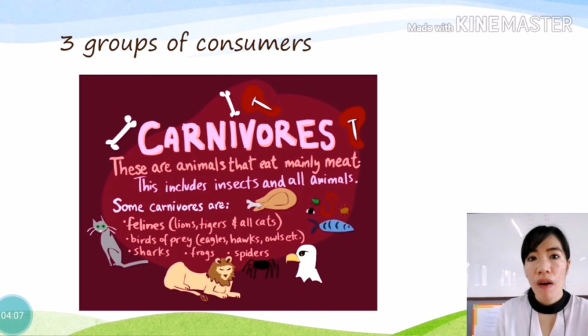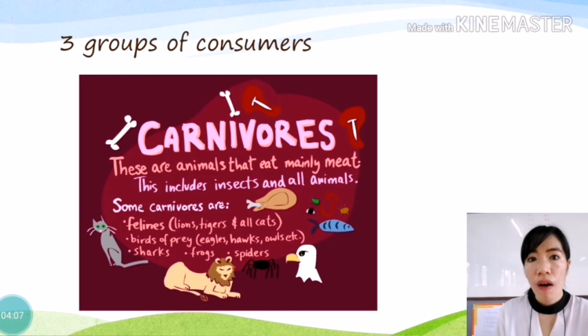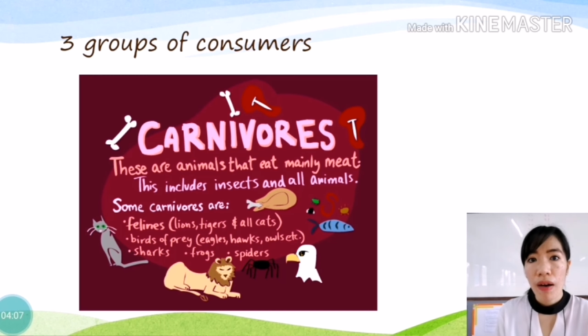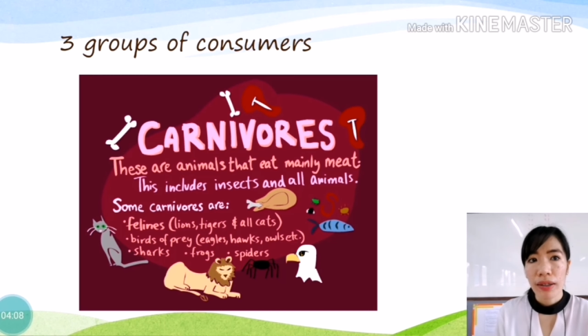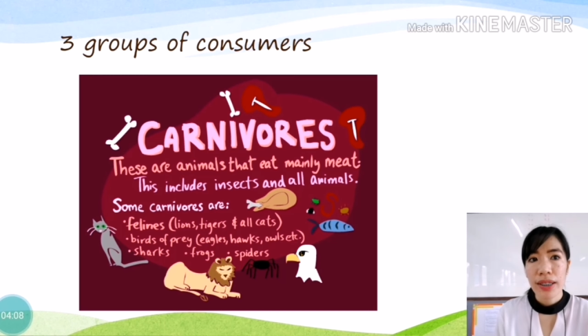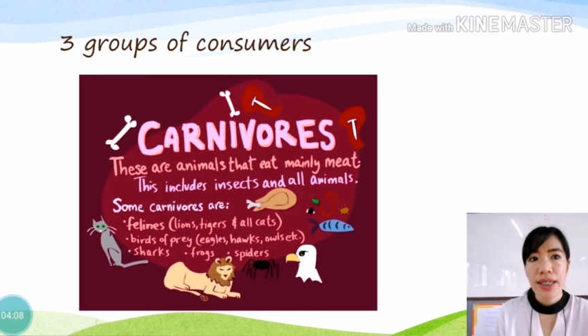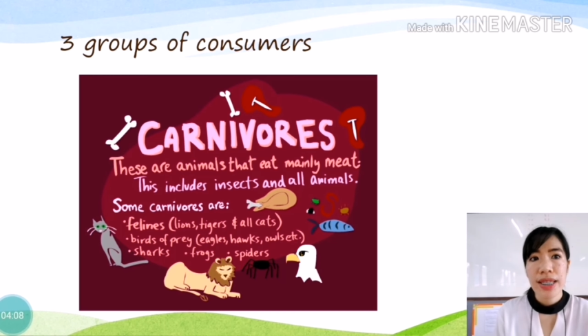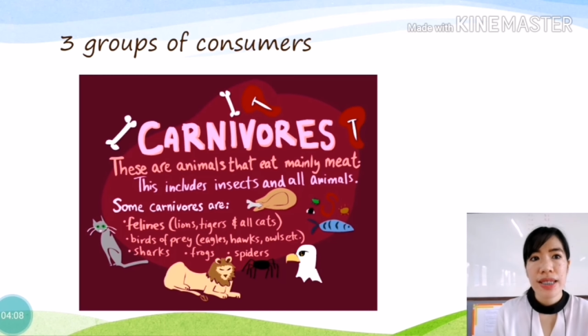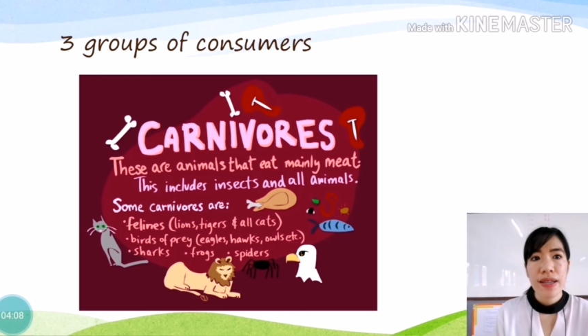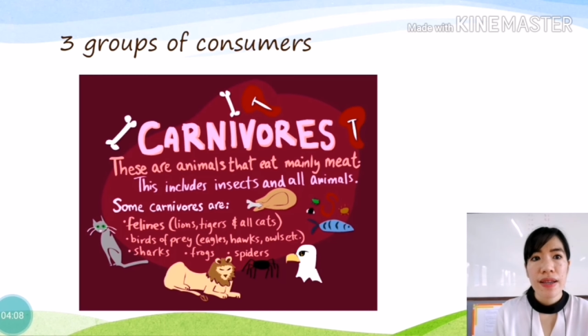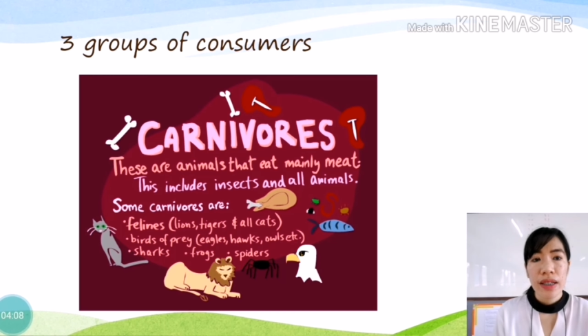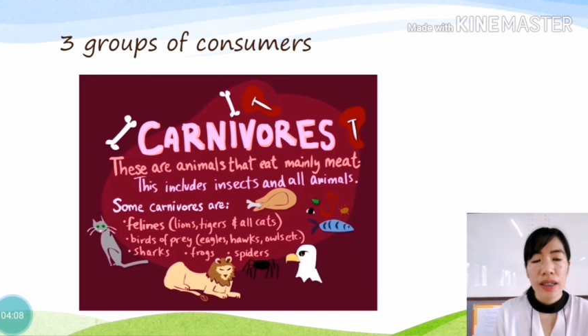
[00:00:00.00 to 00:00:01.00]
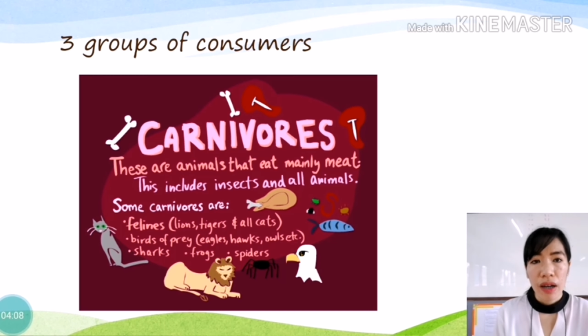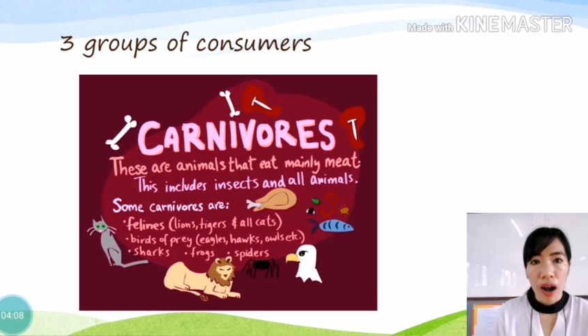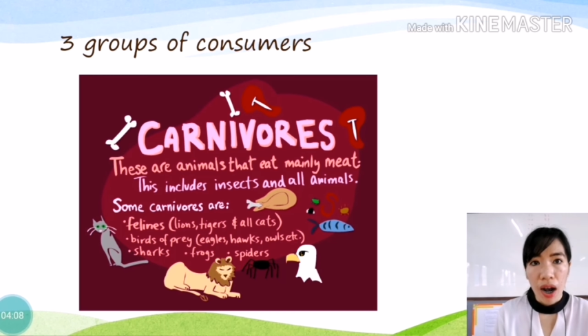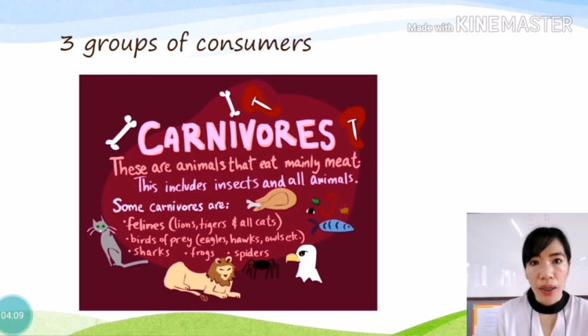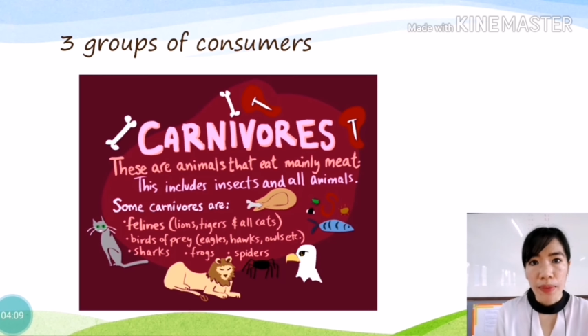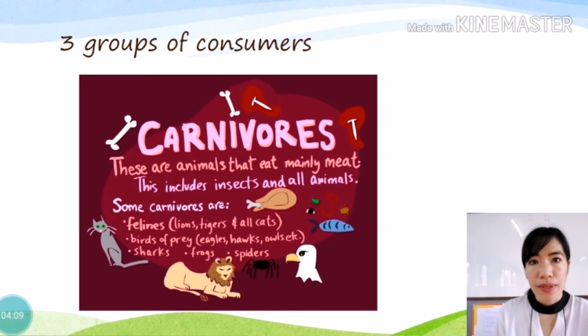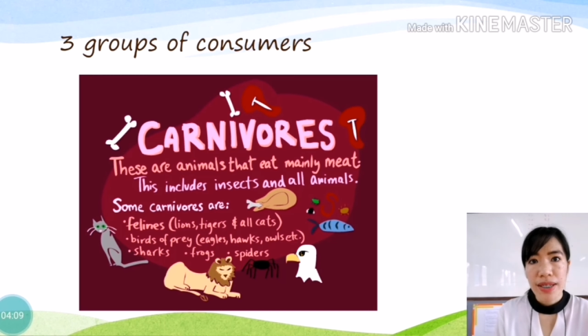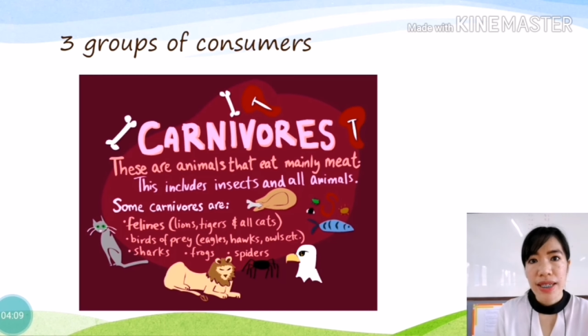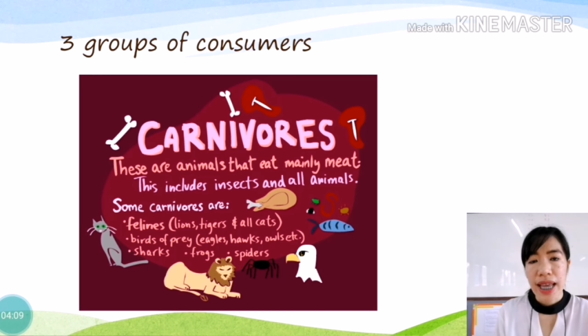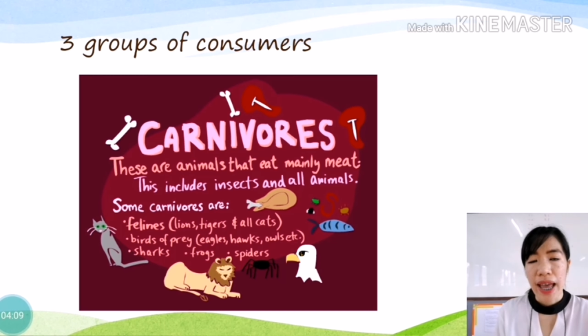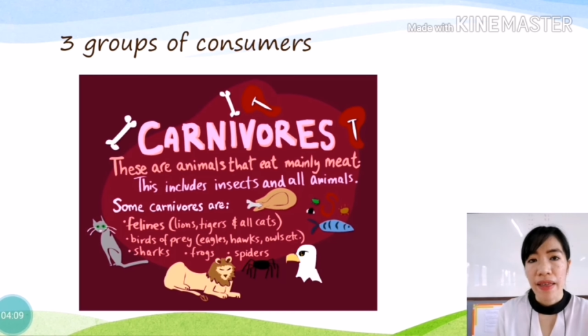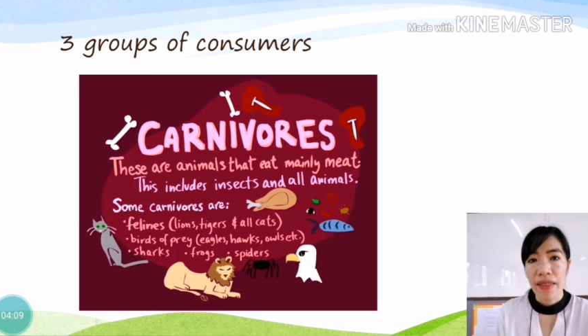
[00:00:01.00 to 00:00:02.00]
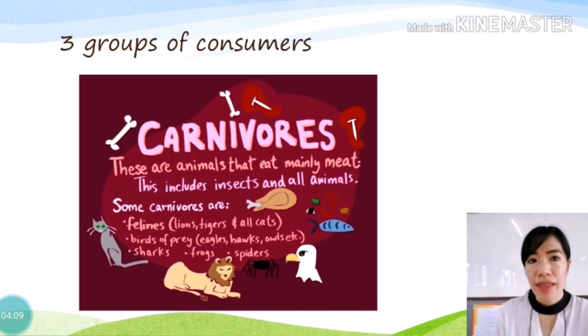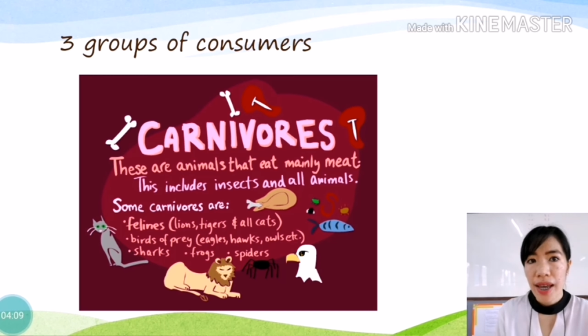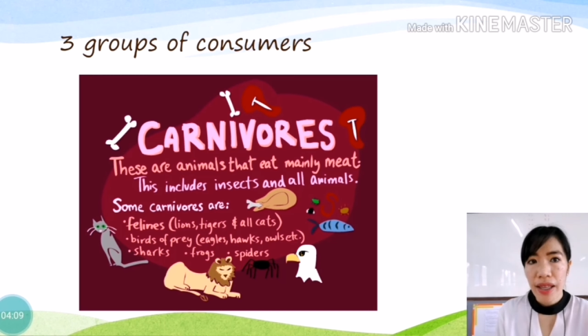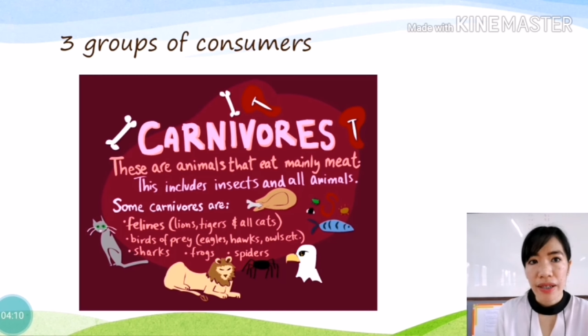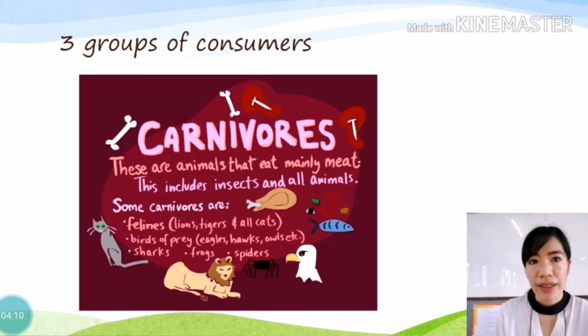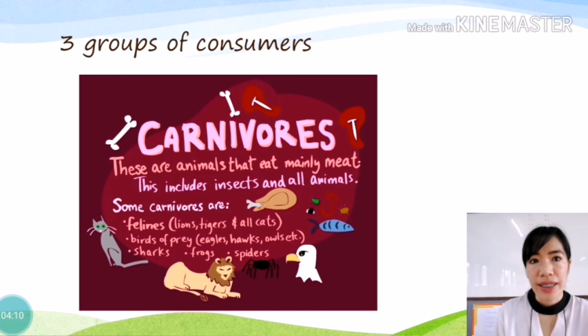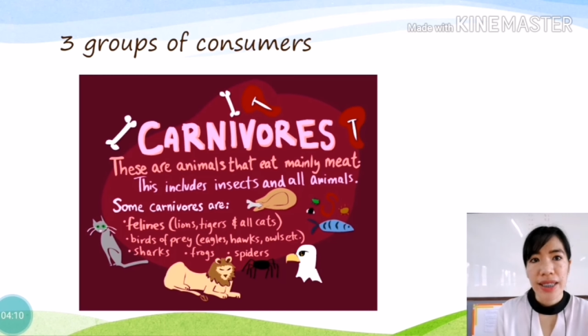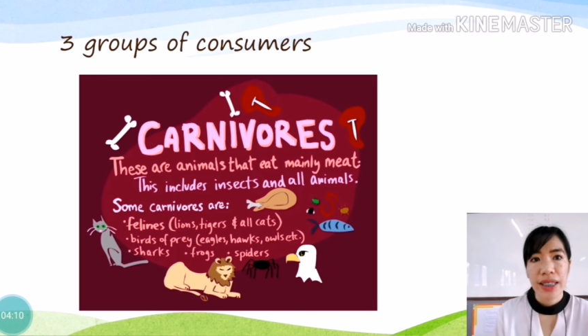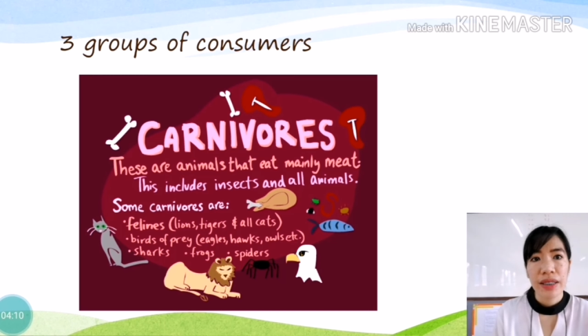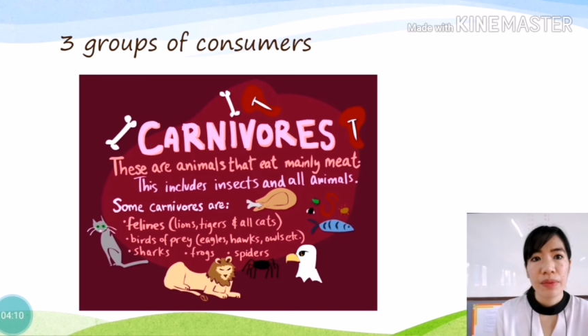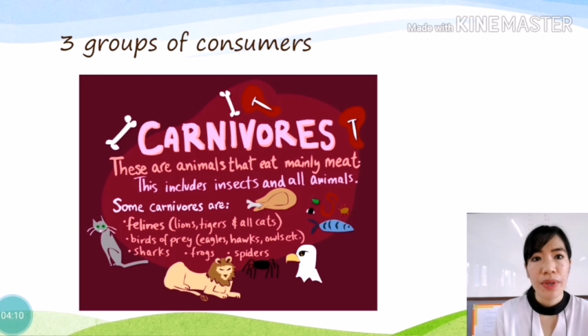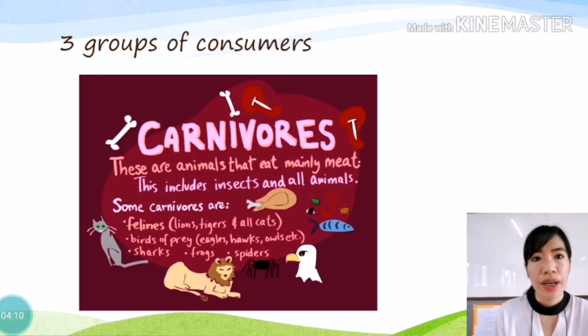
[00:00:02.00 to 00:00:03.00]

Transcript: hawks, owls, and the others.